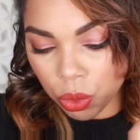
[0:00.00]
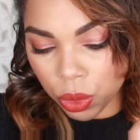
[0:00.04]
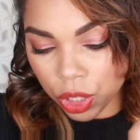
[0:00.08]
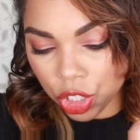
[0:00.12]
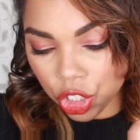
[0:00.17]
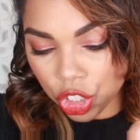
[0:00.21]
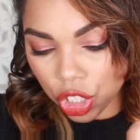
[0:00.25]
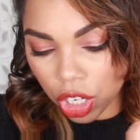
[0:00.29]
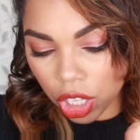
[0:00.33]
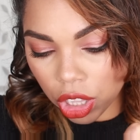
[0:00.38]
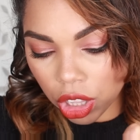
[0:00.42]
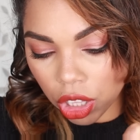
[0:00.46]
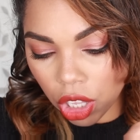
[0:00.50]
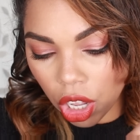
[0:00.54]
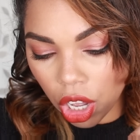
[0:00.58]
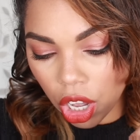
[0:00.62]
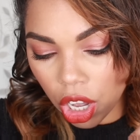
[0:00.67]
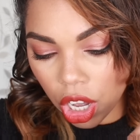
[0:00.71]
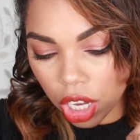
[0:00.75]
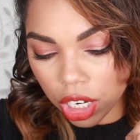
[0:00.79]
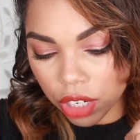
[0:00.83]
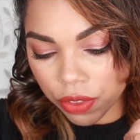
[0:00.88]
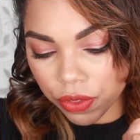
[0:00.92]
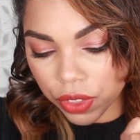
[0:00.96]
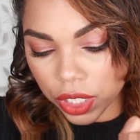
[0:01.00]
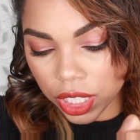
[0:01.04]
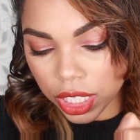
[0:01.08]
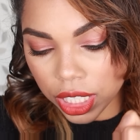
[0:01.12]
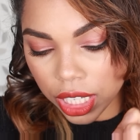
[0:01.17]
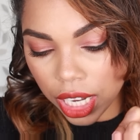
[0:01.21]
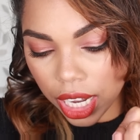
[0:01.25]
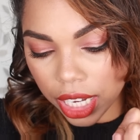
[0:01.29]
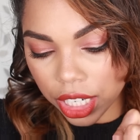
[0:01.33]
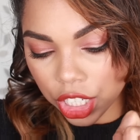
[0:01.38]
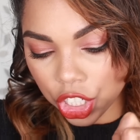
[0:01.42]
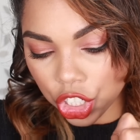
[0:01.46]
which a lot of
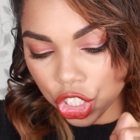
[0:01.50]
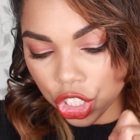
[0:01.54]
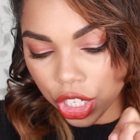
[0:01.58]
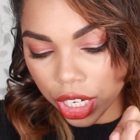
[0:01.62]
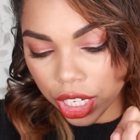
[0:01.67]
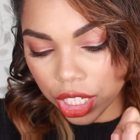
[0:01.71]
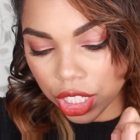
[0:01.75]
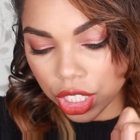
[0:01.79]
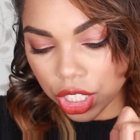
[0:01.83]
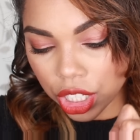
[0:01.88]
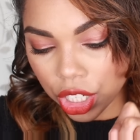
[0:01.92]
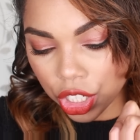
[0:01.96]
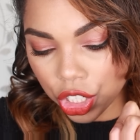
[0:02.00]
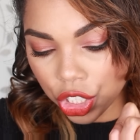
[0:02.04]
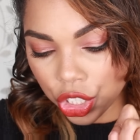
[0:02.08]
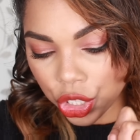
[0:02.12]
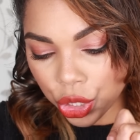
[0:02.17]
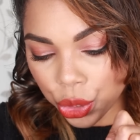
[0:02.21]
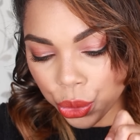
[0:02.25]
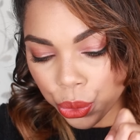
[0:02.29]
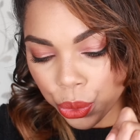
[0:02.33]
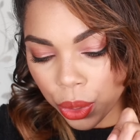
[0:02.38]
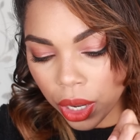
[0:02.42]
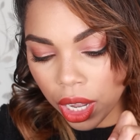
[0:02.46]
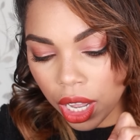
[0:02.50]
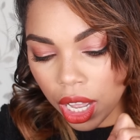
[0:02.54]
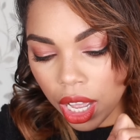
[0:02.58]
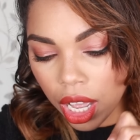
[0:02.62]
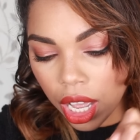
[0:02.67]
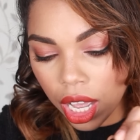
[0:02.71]
these kind of shades do.